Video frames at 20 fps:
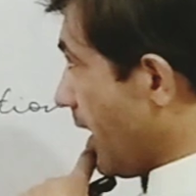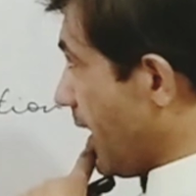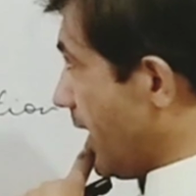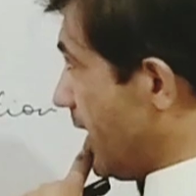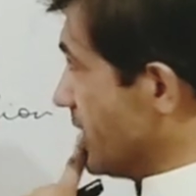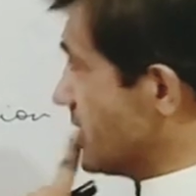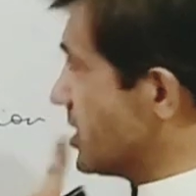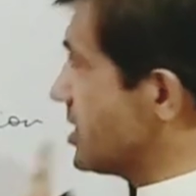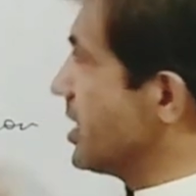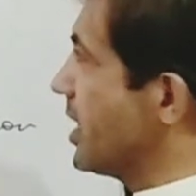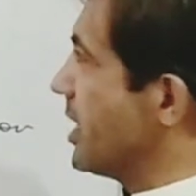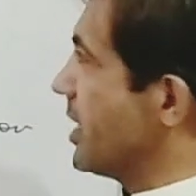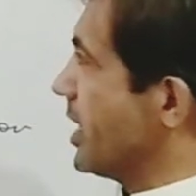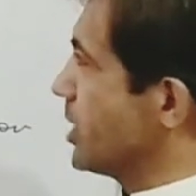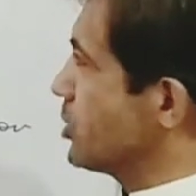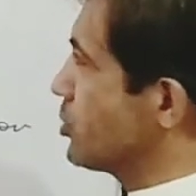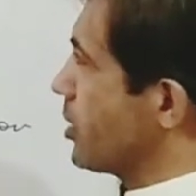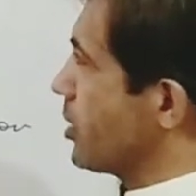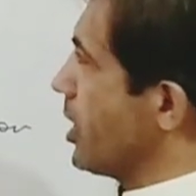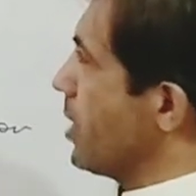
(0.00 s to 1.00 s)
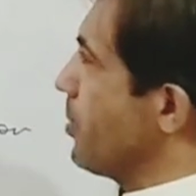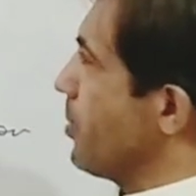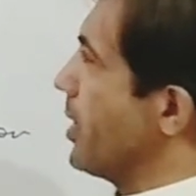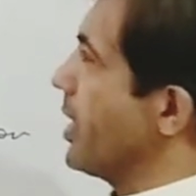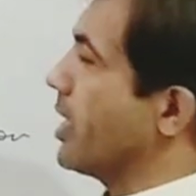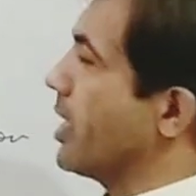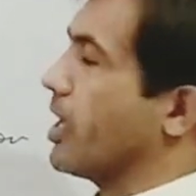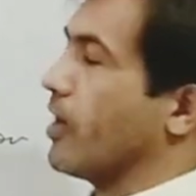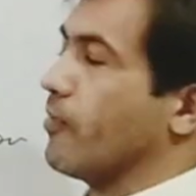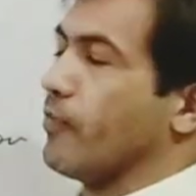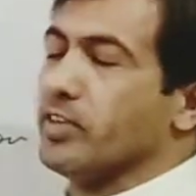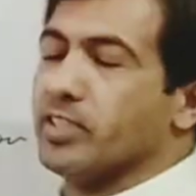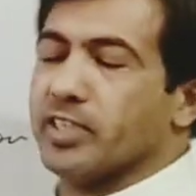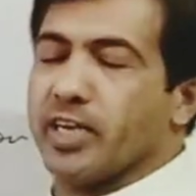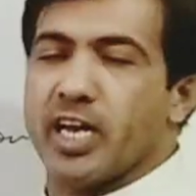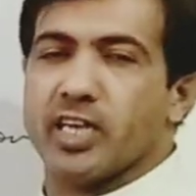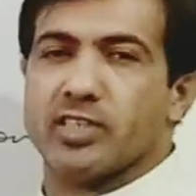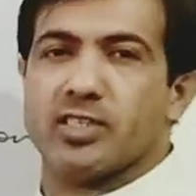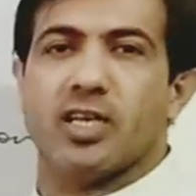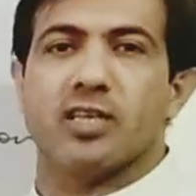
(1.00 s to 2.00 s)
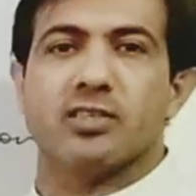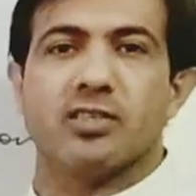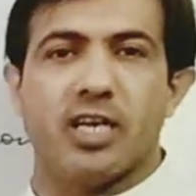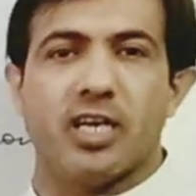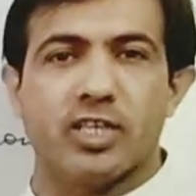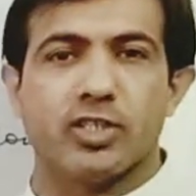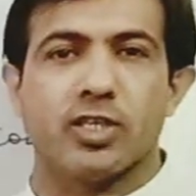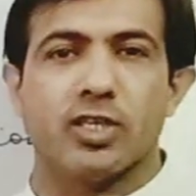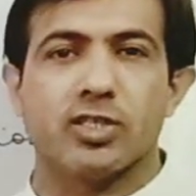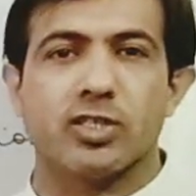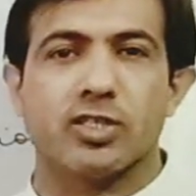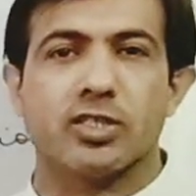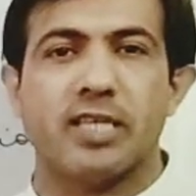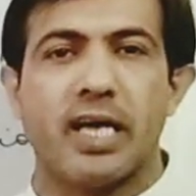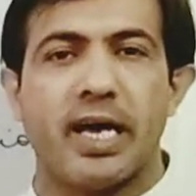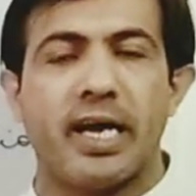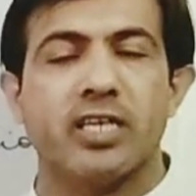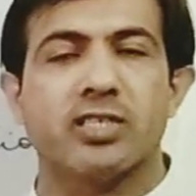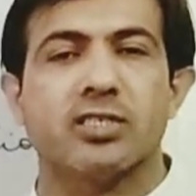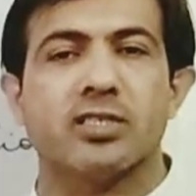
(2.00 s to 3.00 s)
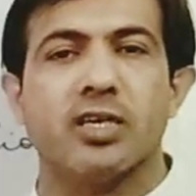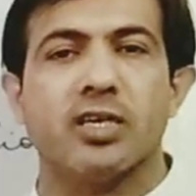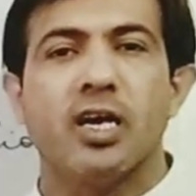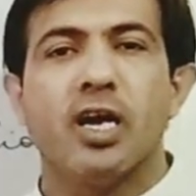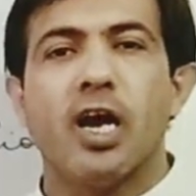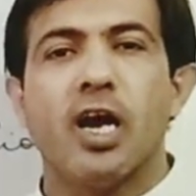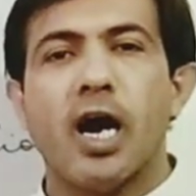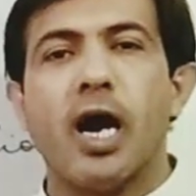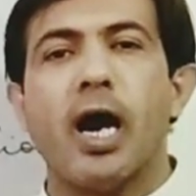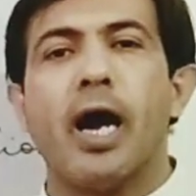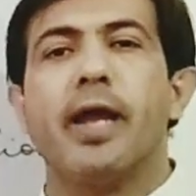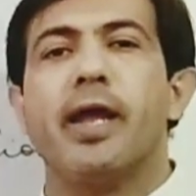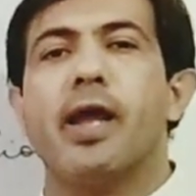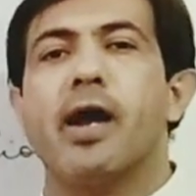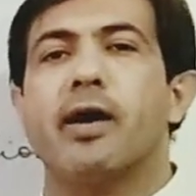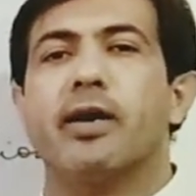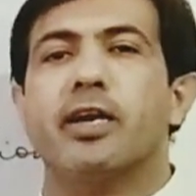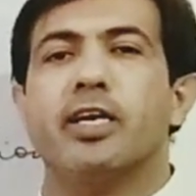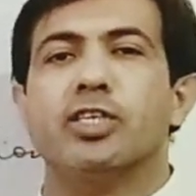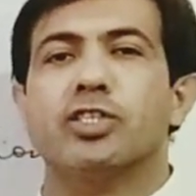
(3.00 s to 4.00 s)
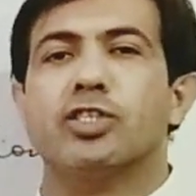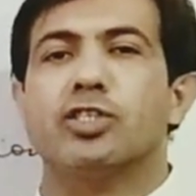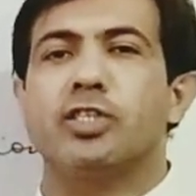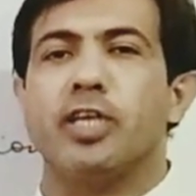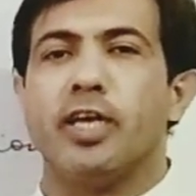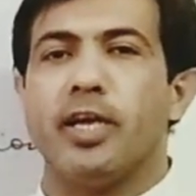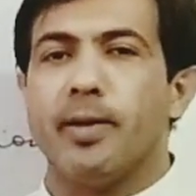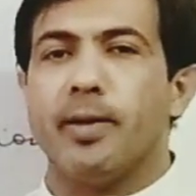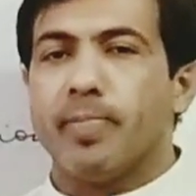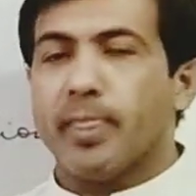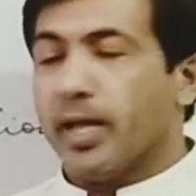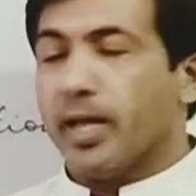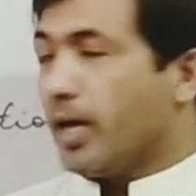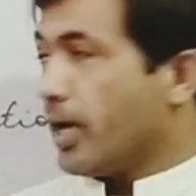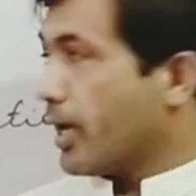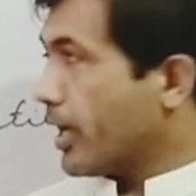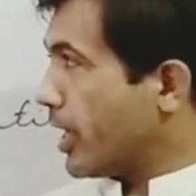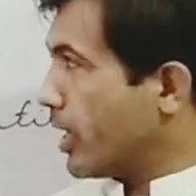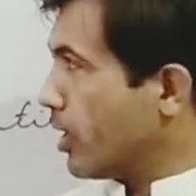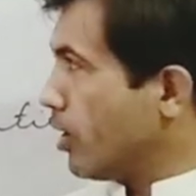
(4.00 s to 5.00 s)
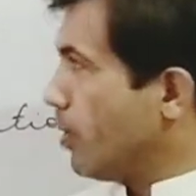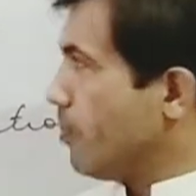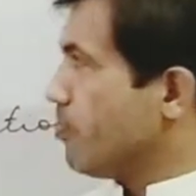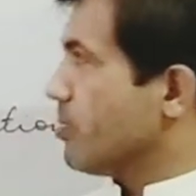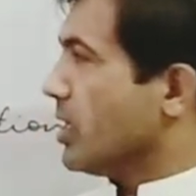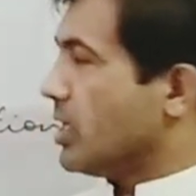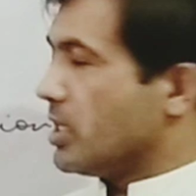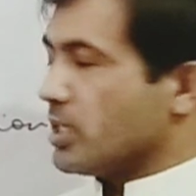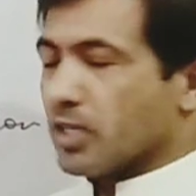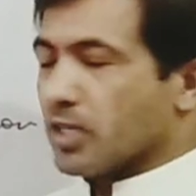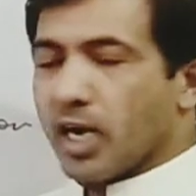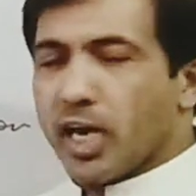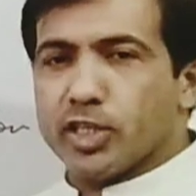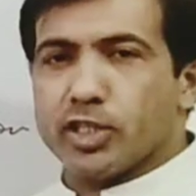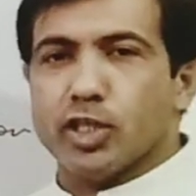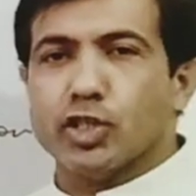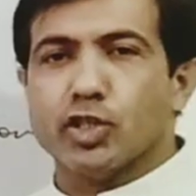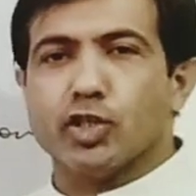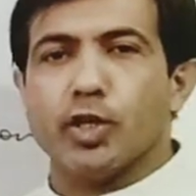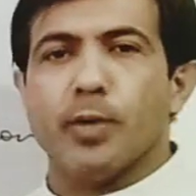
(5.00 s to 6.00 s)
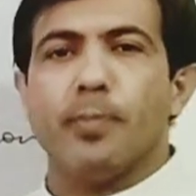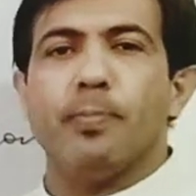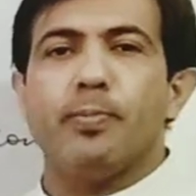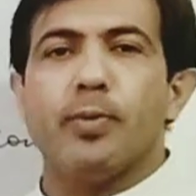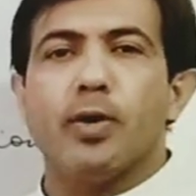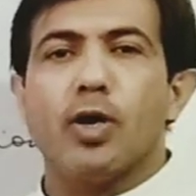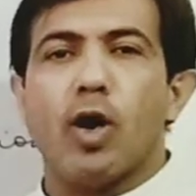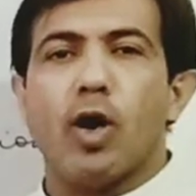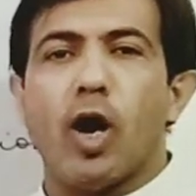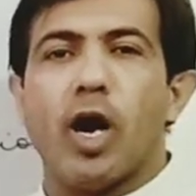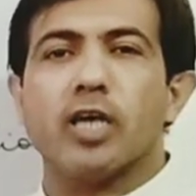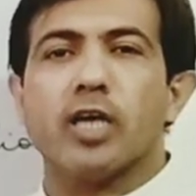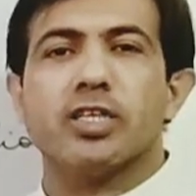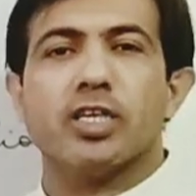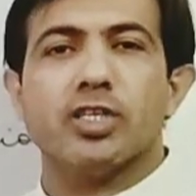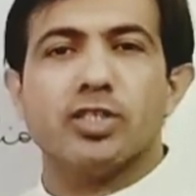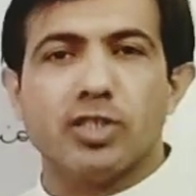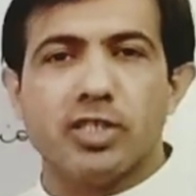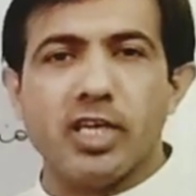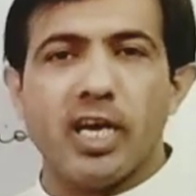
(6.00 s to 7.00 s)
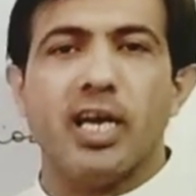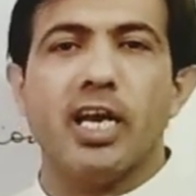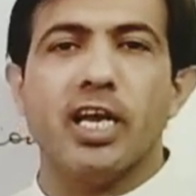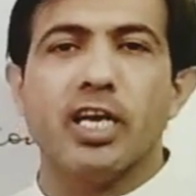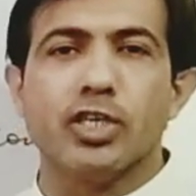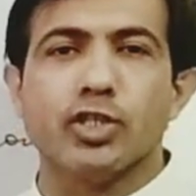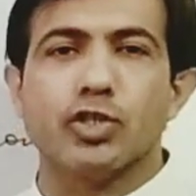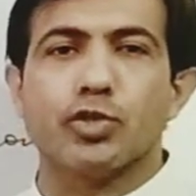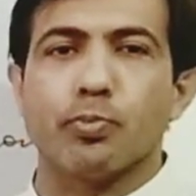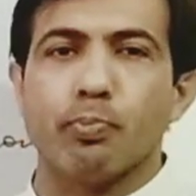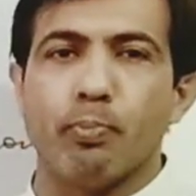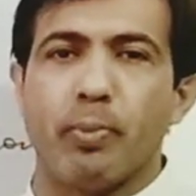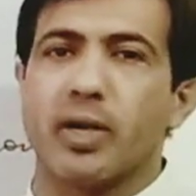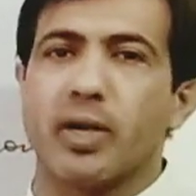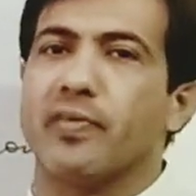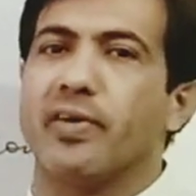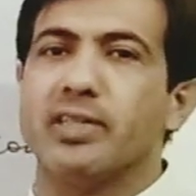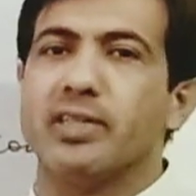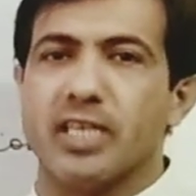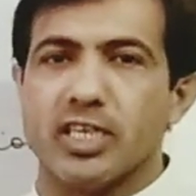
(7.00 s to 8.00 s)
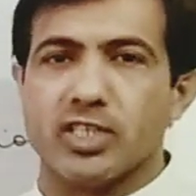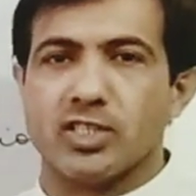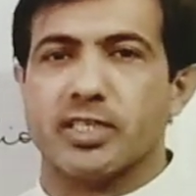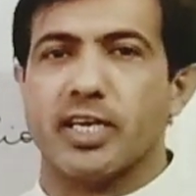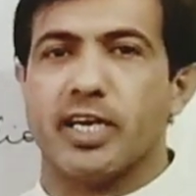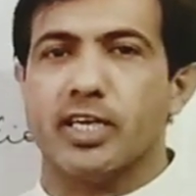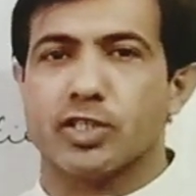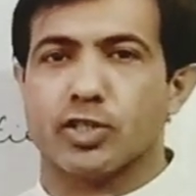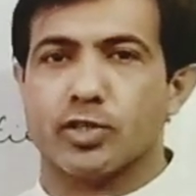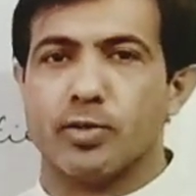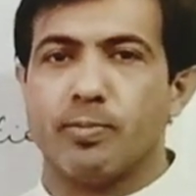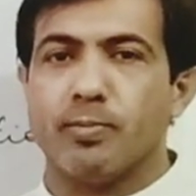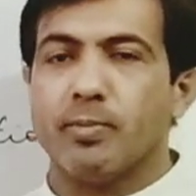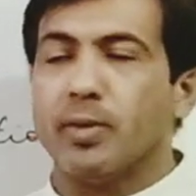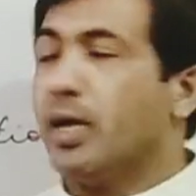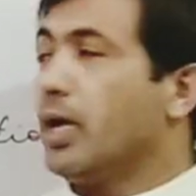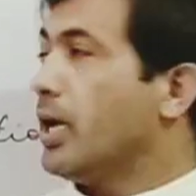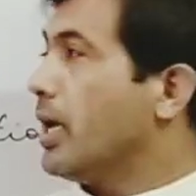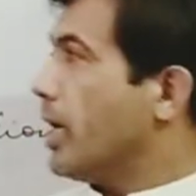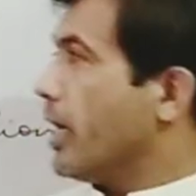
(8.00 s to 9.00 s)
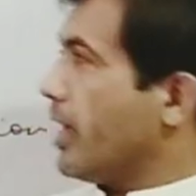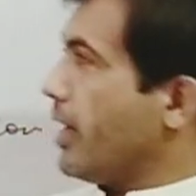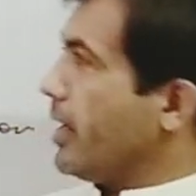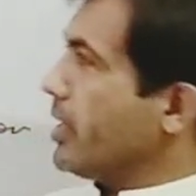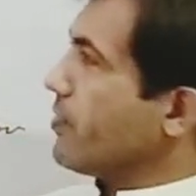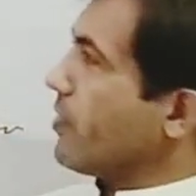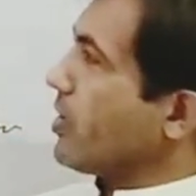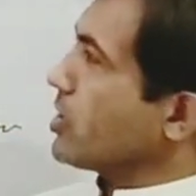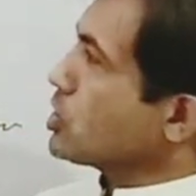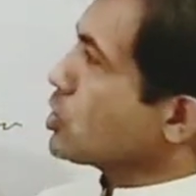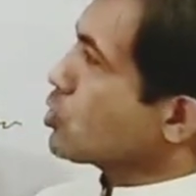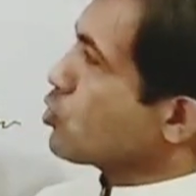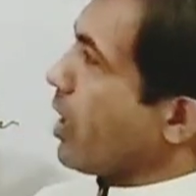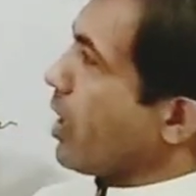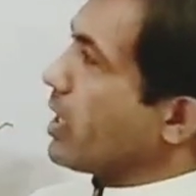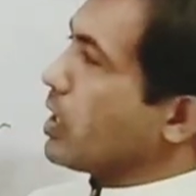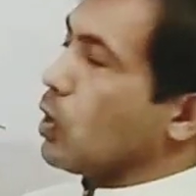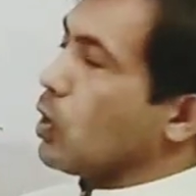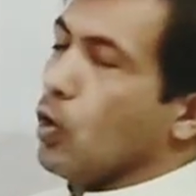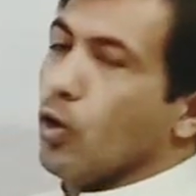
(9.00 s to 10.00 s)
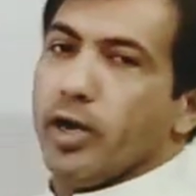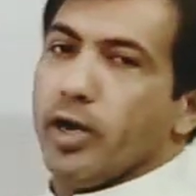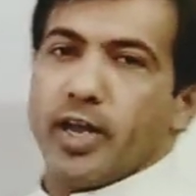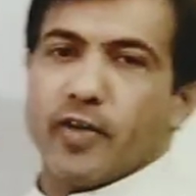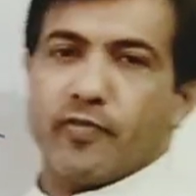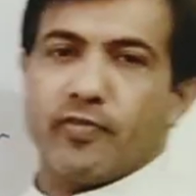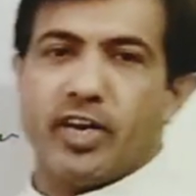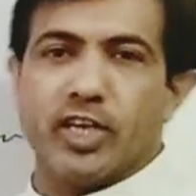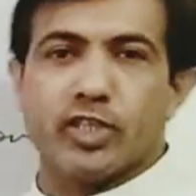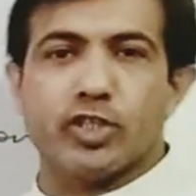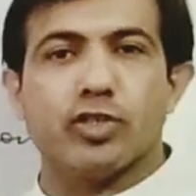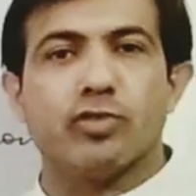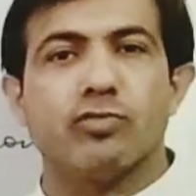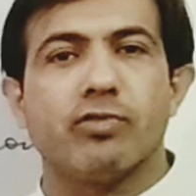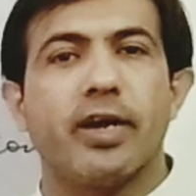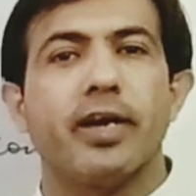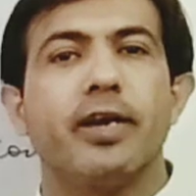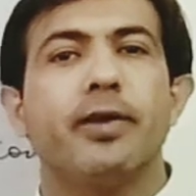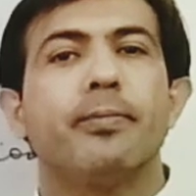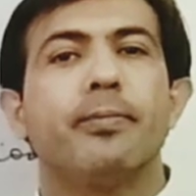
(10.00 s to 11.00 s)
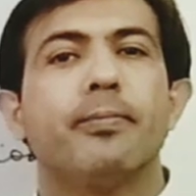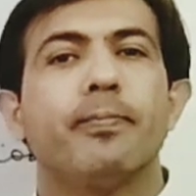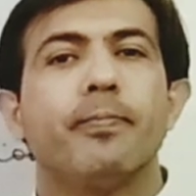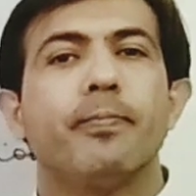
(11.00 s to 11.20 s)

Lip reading: It's the literary meaning of international relations that IR is the relationship or the dealings between the states. It was quite old definition, right?